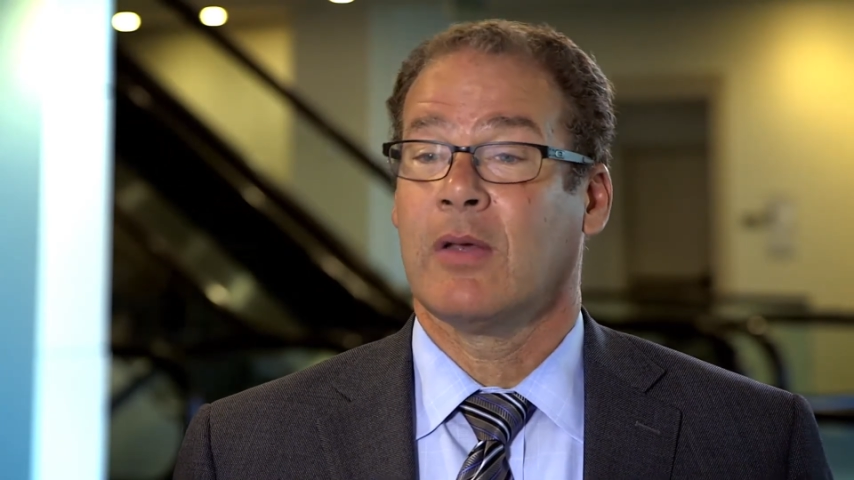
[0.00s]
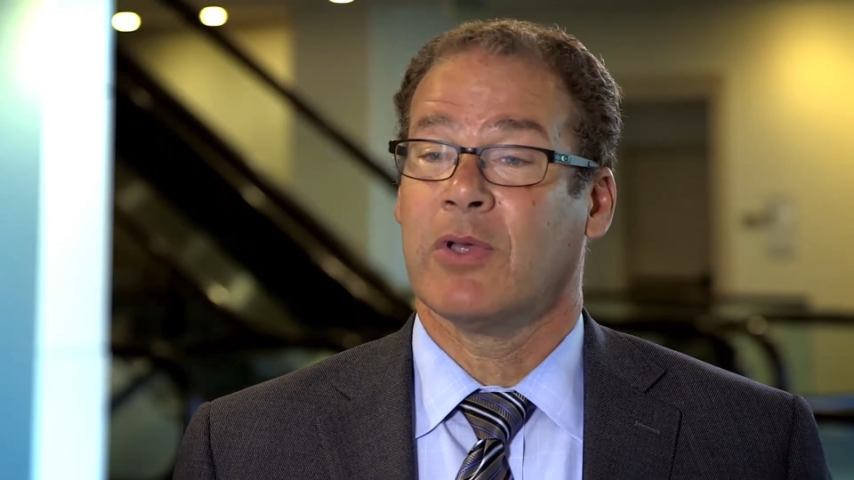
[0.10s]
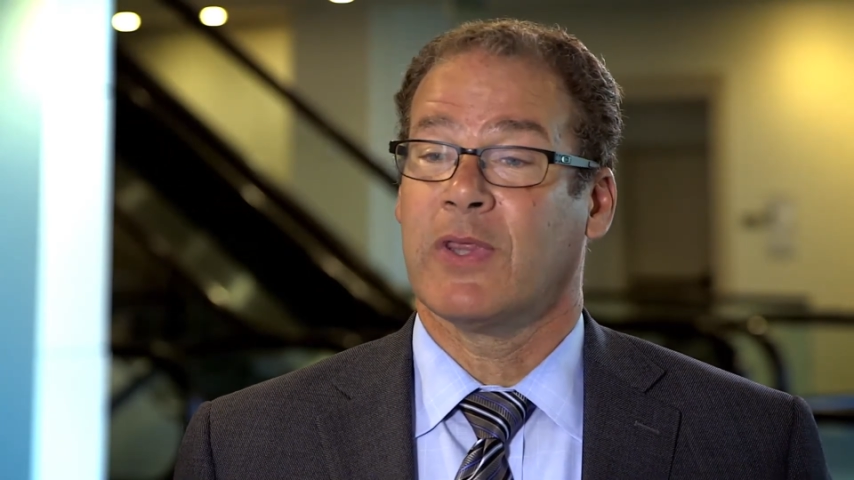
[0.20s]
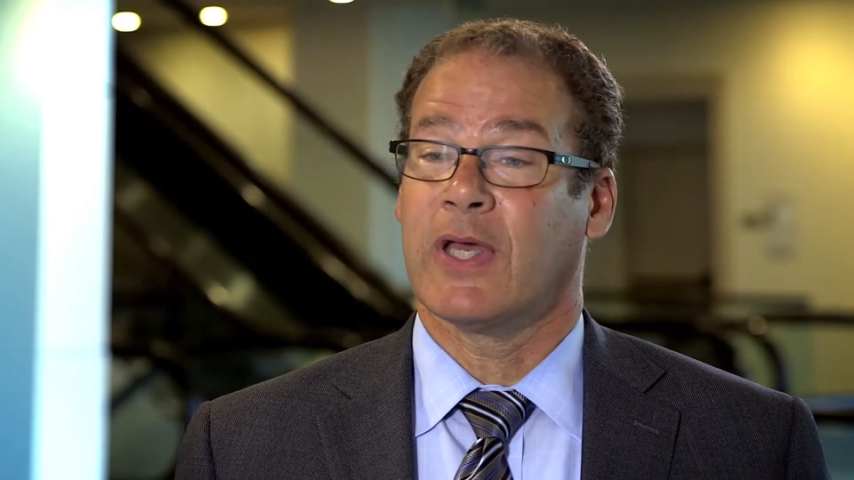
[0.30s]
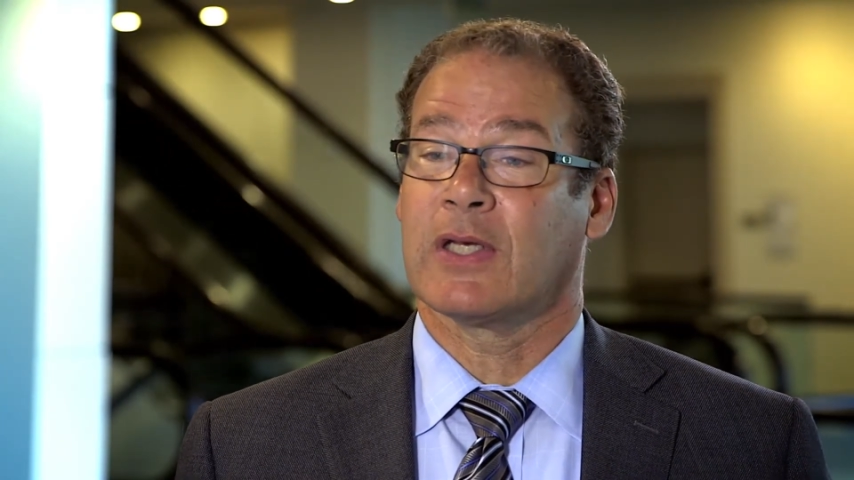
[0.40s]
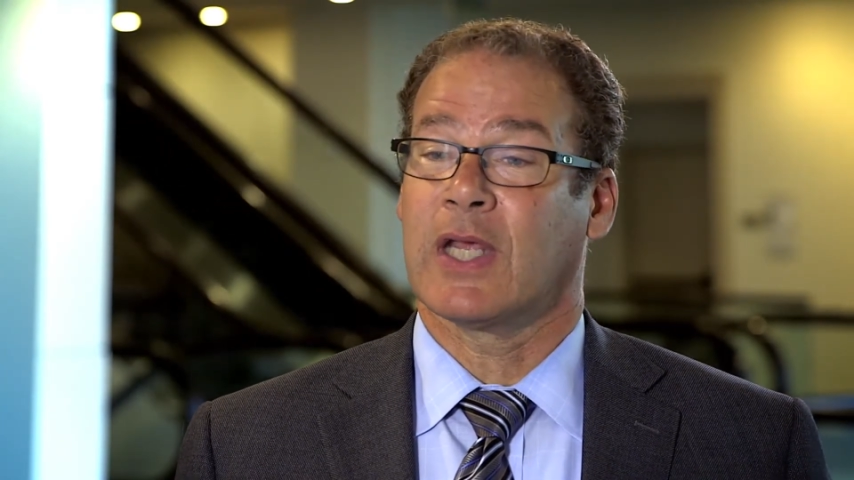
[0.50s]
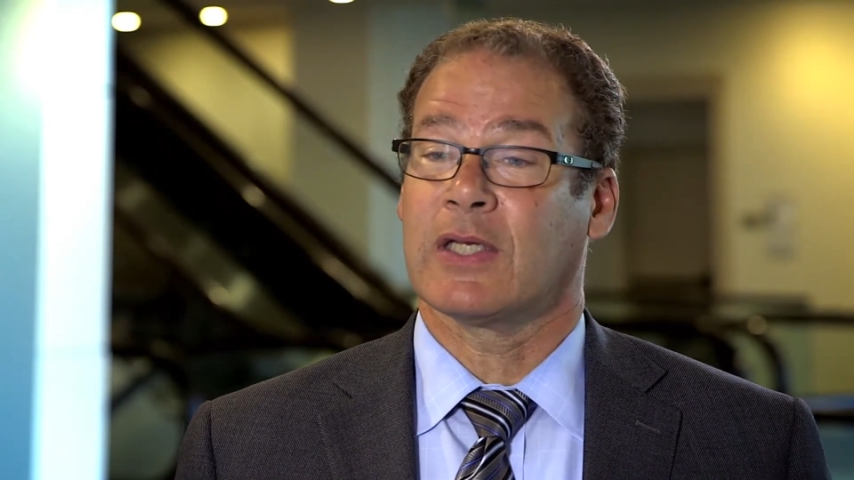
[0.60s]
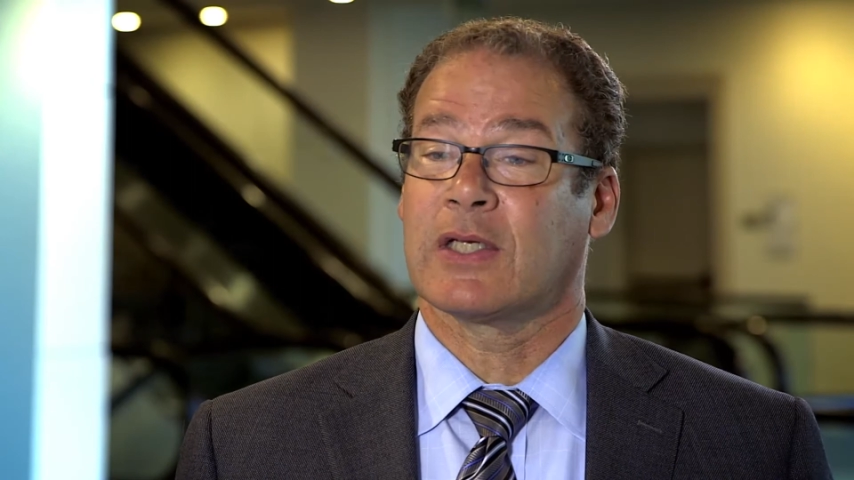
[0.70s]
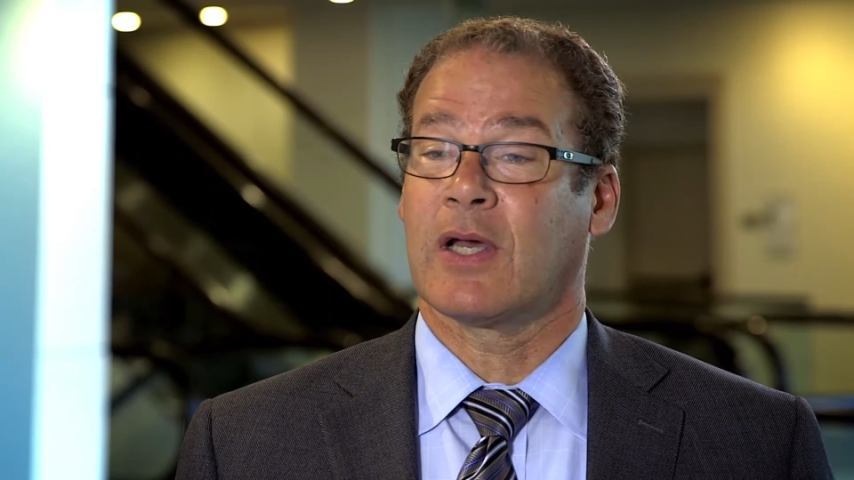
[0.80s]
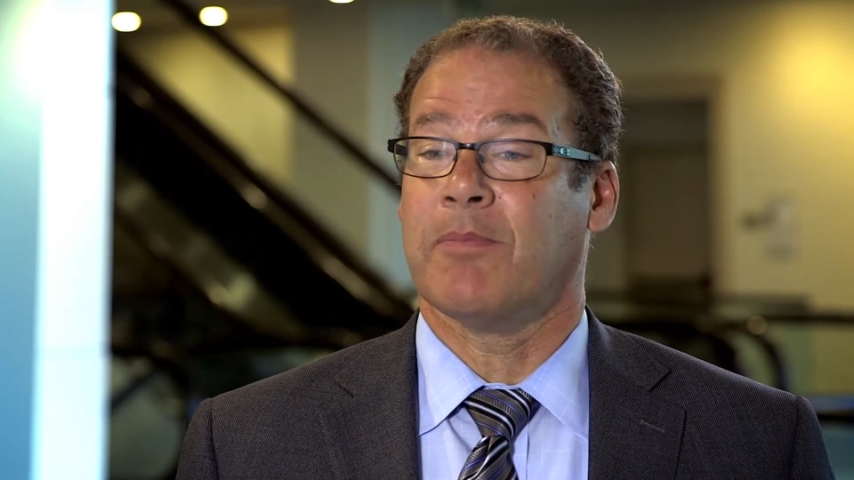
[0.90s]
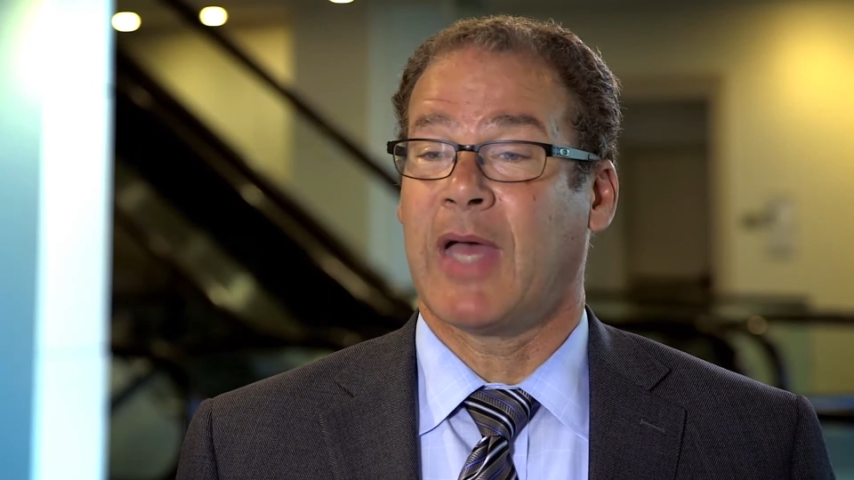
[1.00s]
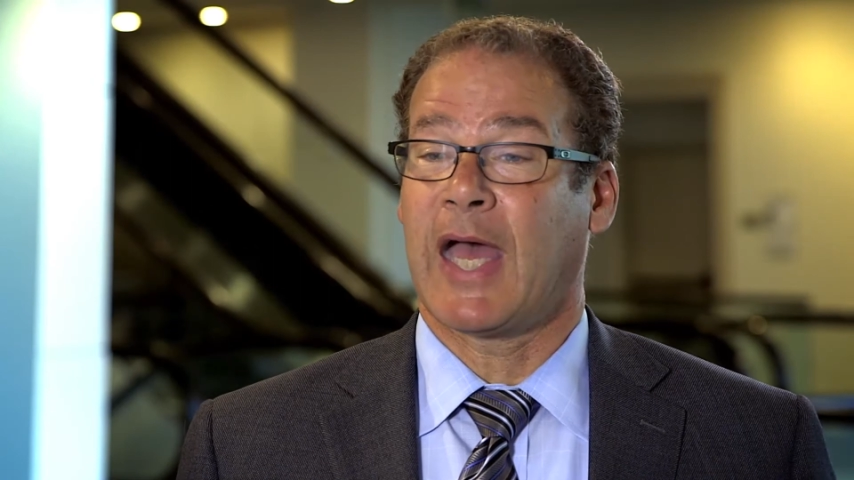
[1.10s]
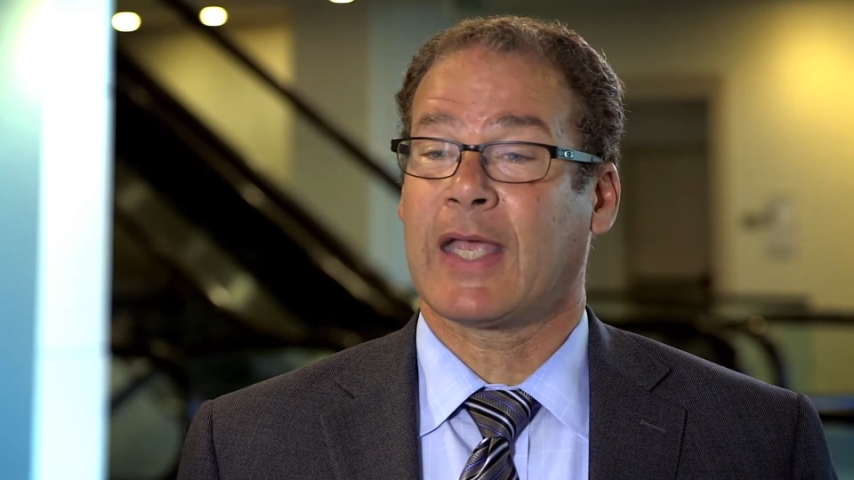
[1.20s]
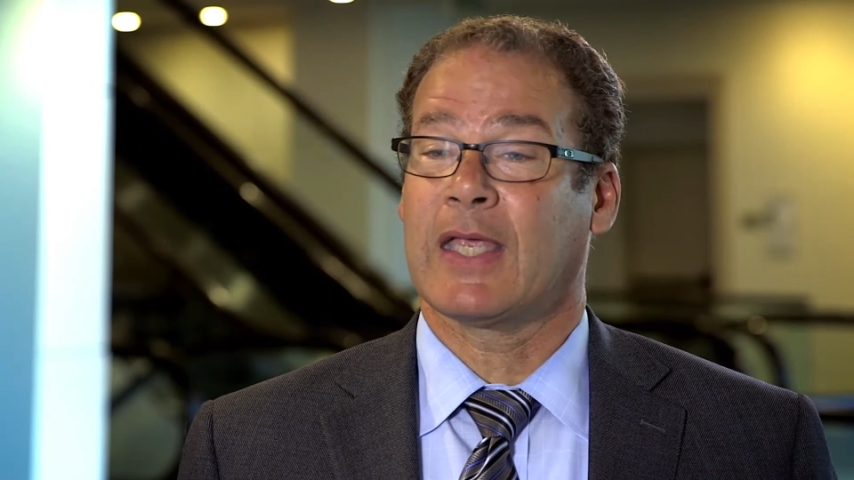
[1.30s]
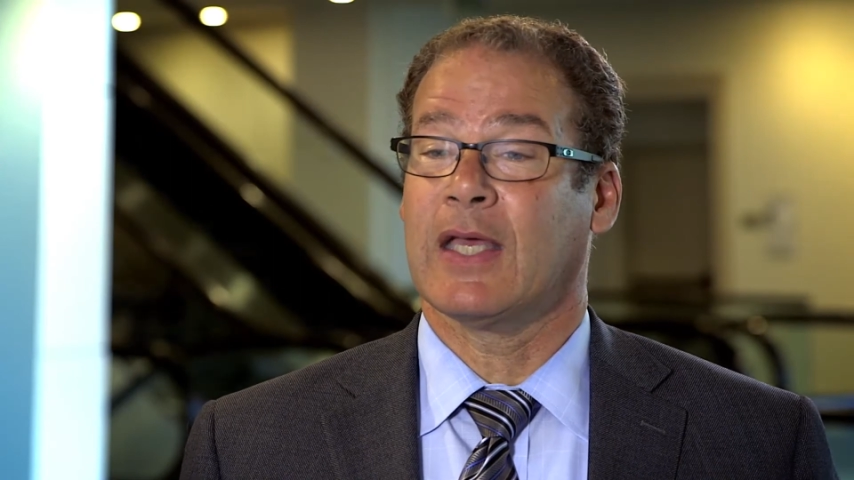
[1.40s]
but then get to come
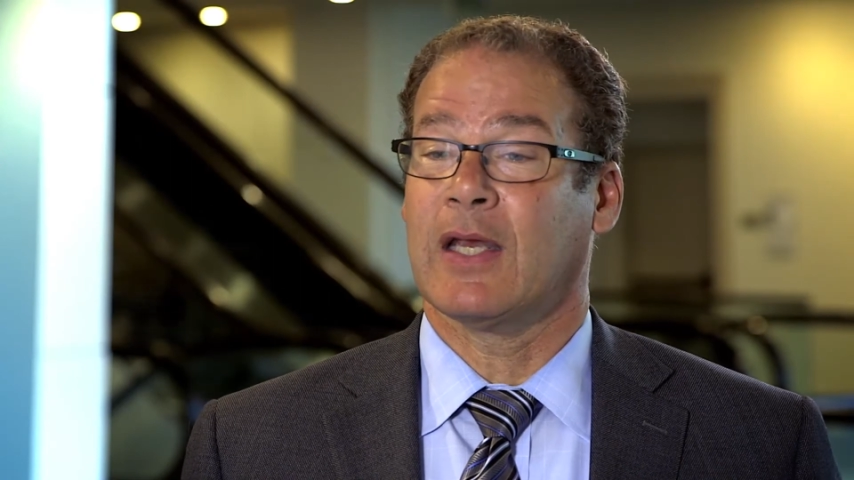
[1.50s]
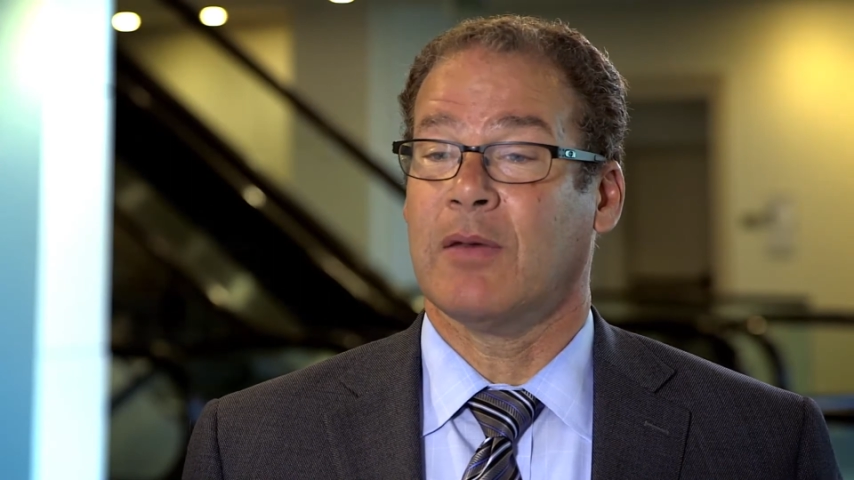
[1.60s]
back in